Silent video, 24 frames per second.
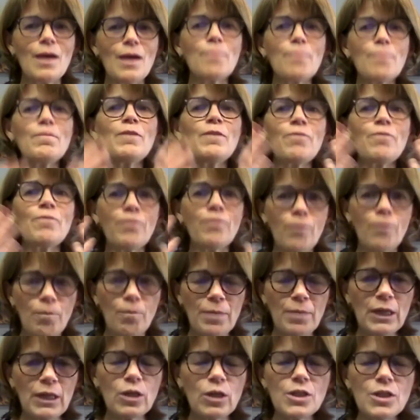
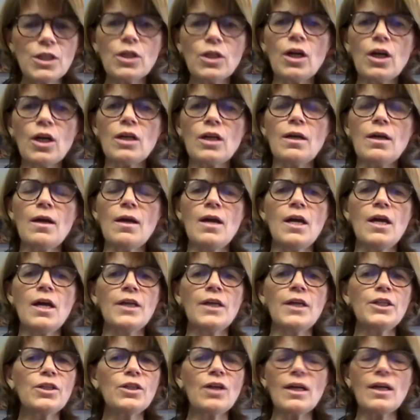because you're
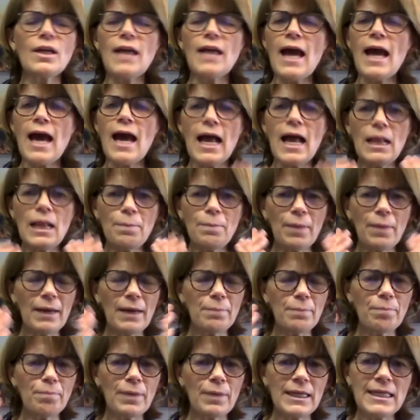gonna help
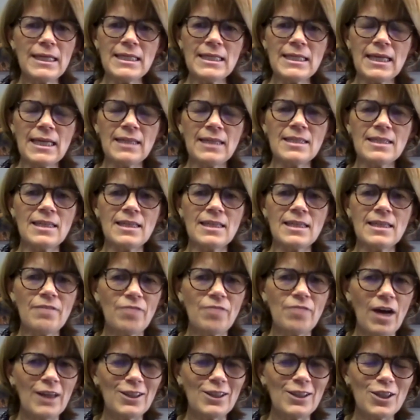and please and save
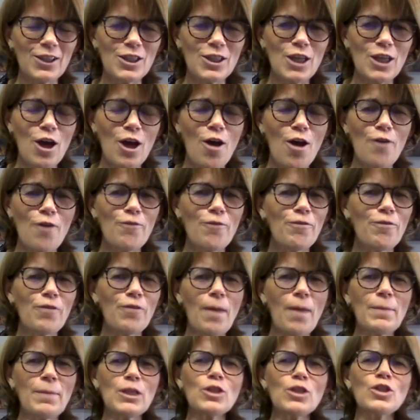others
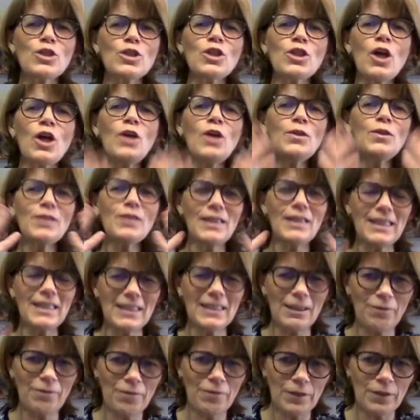from a totally
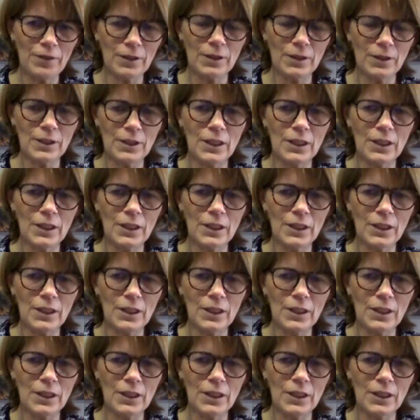different,